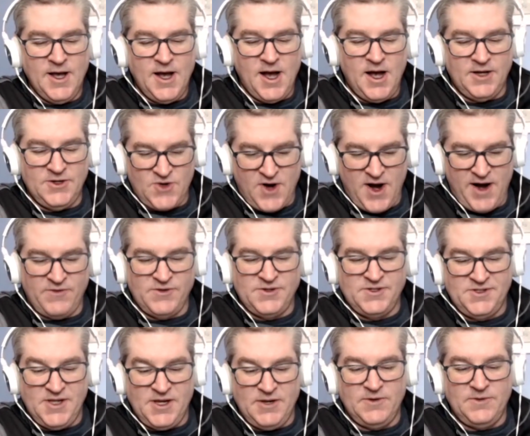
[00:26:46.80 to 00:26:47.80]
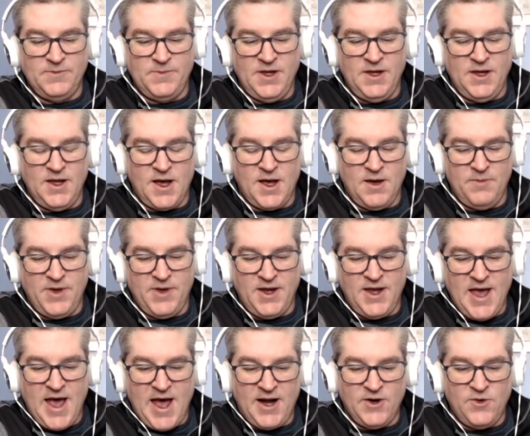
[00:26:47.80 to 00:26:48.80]
Drivers seem to be a big
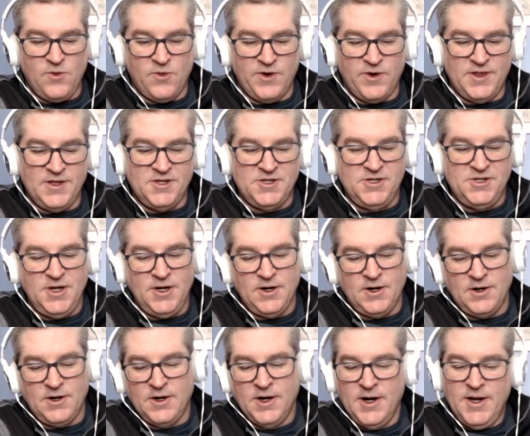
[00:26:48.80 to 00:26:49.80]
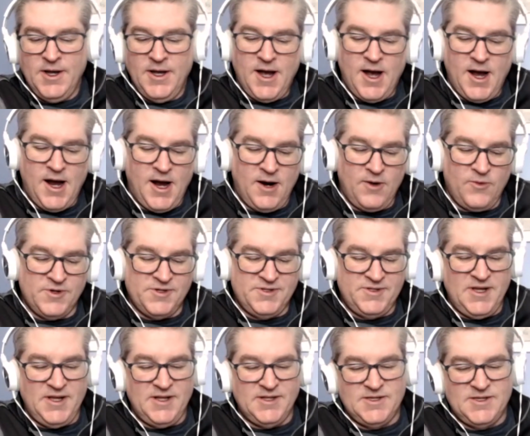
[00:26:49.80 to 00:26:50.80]
category this year. We're
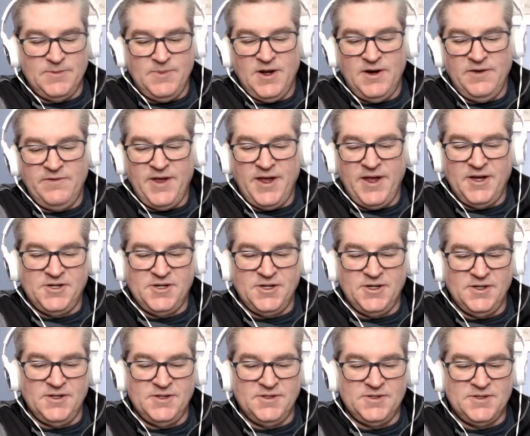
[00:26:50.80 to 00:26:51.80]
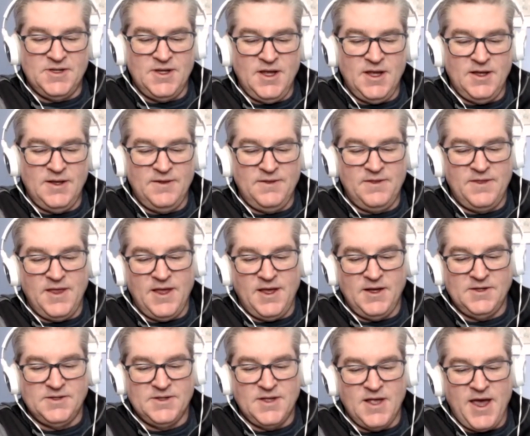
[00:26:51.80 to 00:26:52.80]
seeing some innovations in
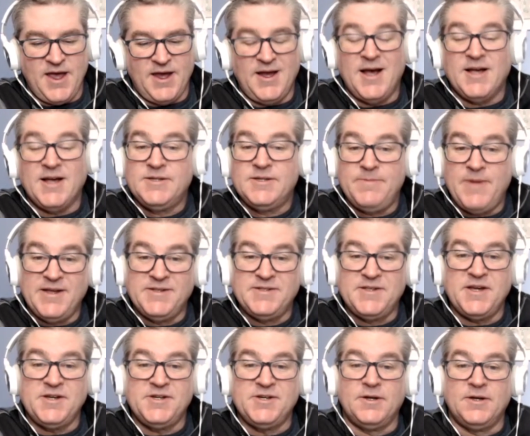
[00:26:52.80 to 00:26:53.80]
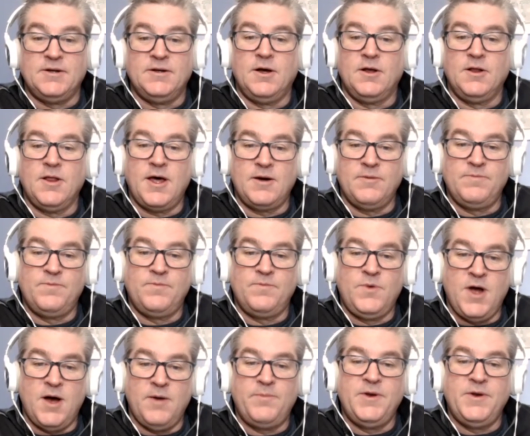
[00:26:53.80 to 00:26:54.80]
things like customization. A lot of
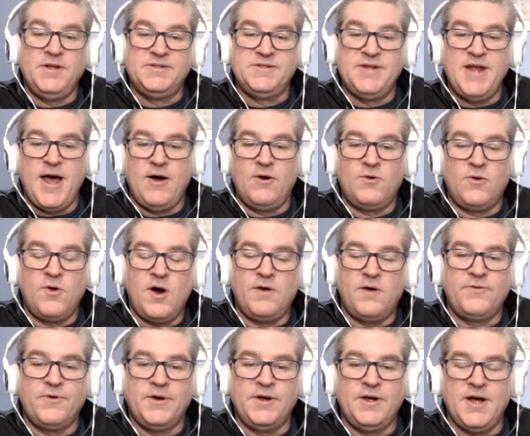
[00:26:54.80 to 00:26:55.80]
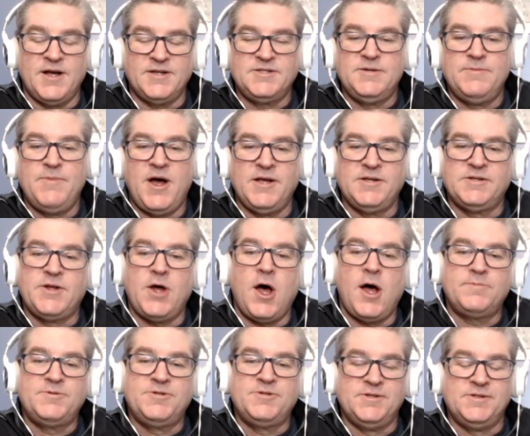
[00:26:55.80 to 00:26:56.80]
companies now are offering customized
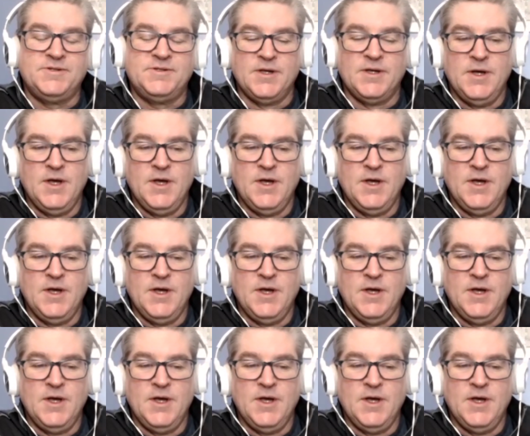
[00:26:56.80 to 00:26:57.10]
options